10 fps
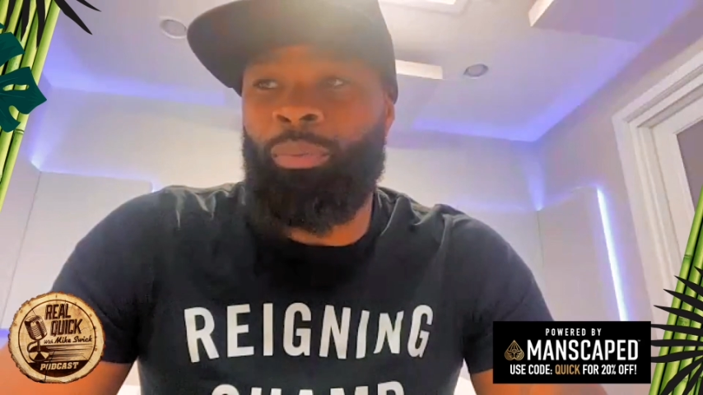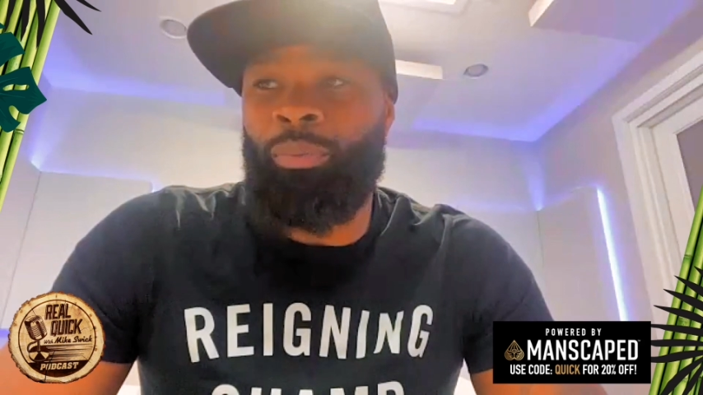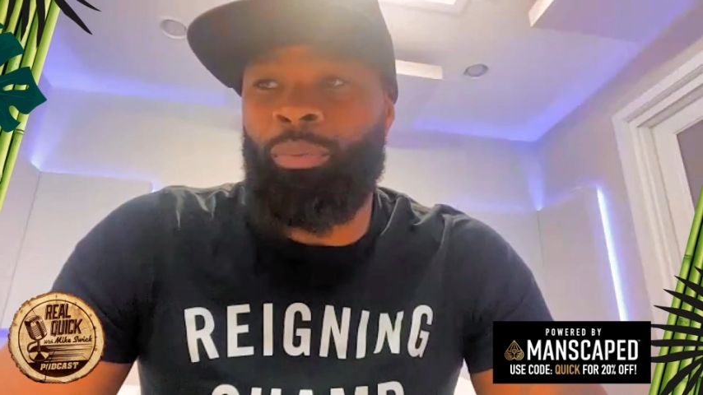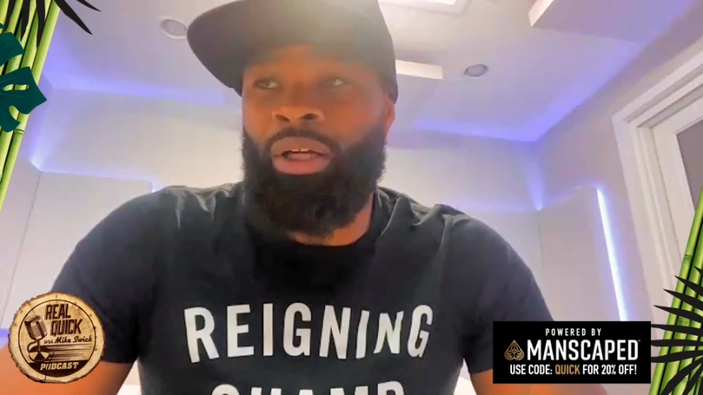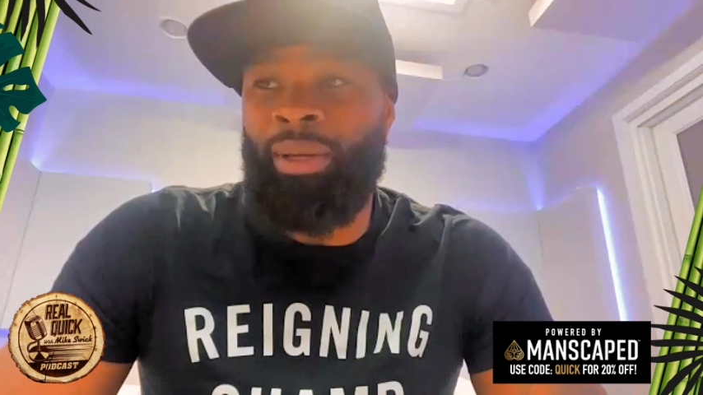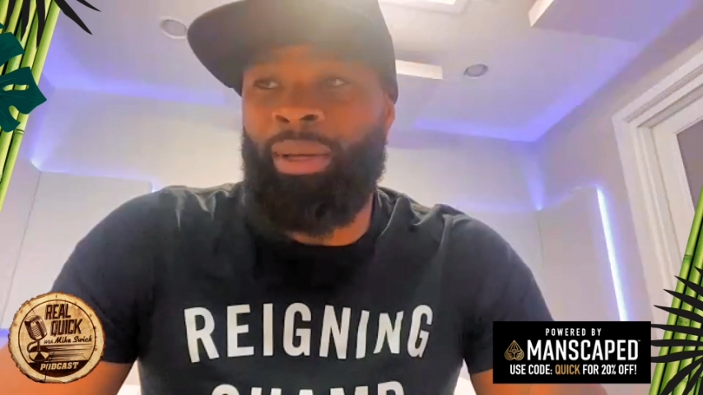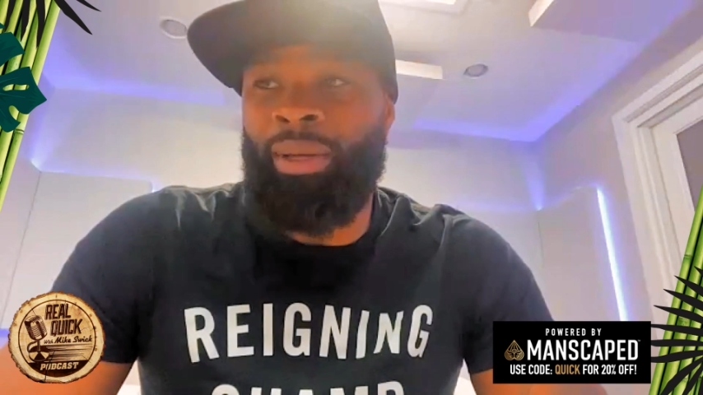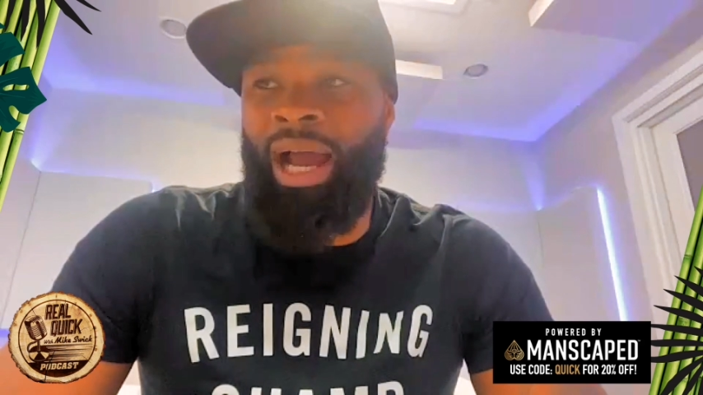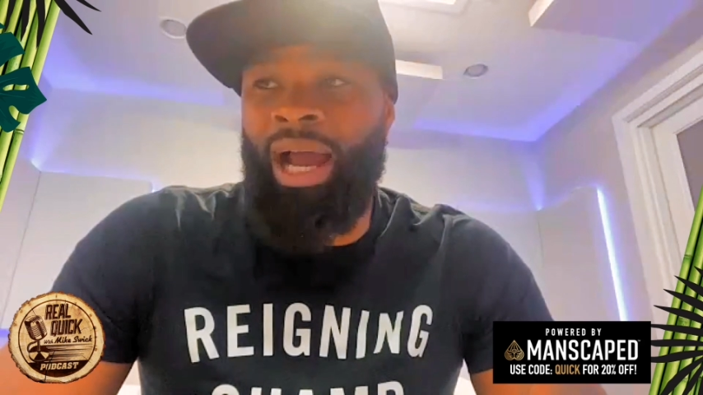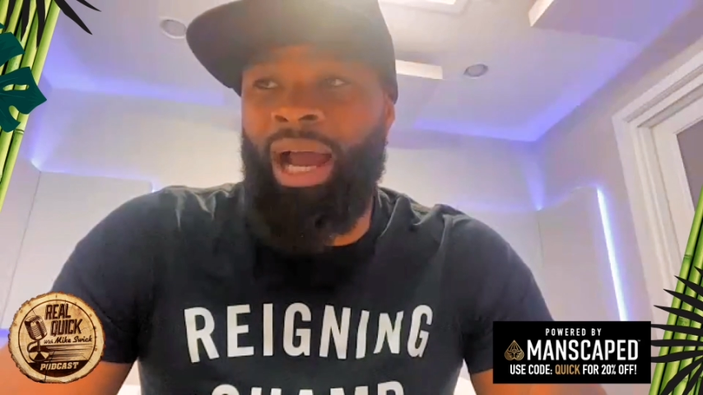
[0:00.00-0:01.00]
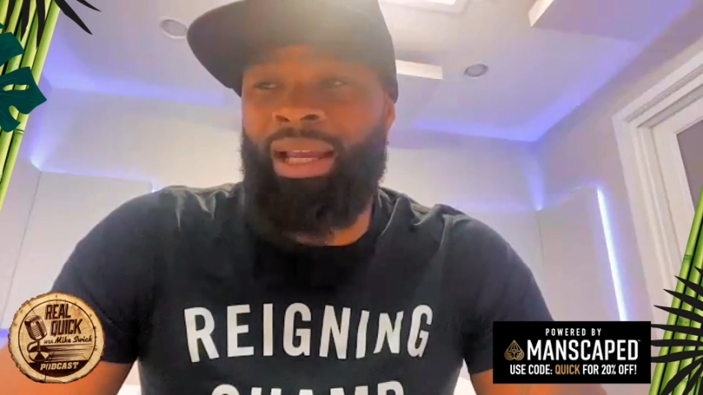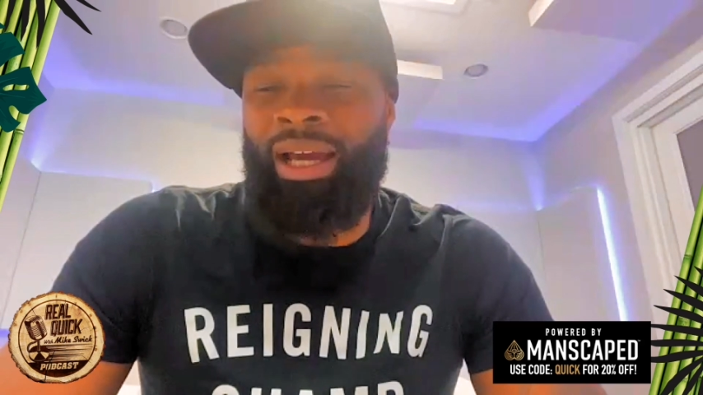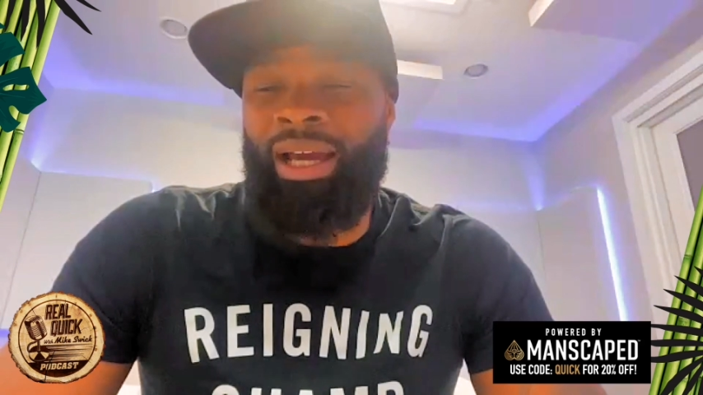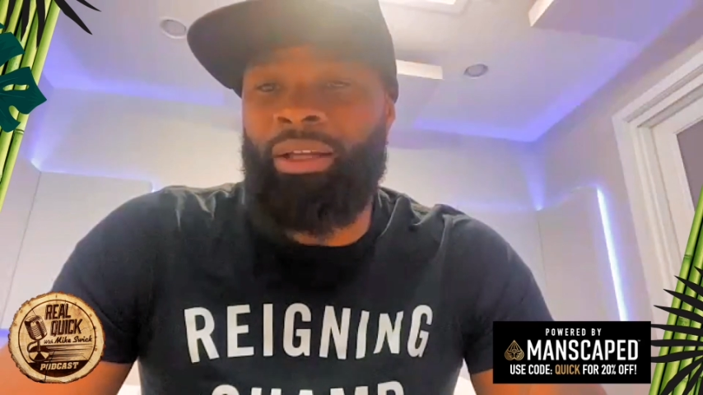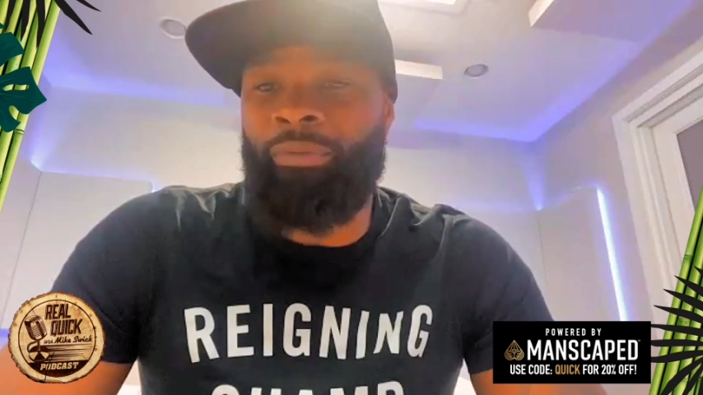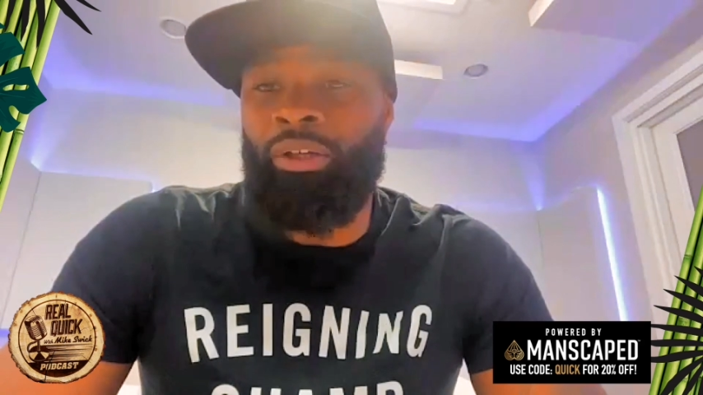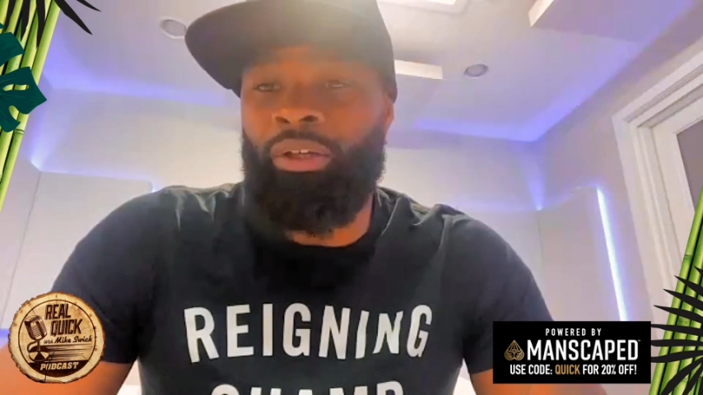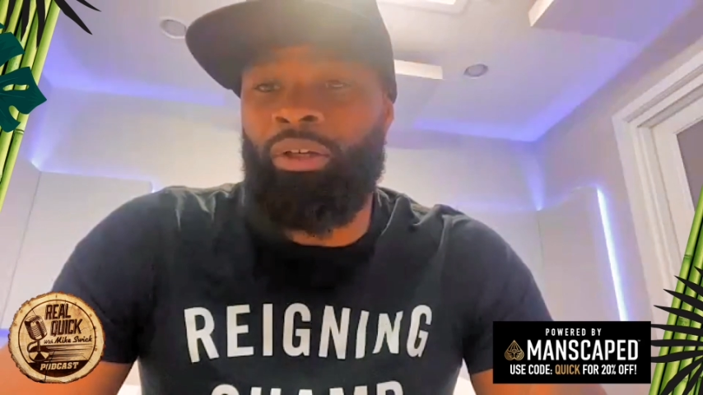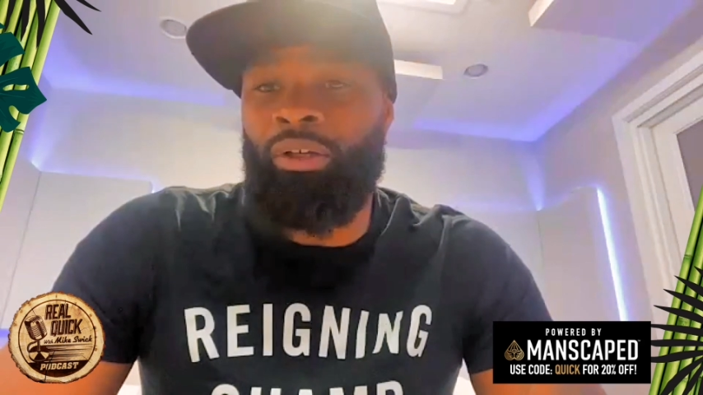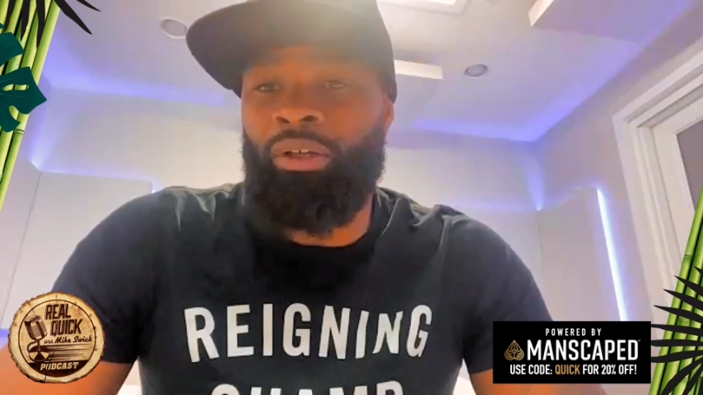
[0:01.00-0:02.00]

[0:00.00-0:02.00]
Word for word: become an iconic figure,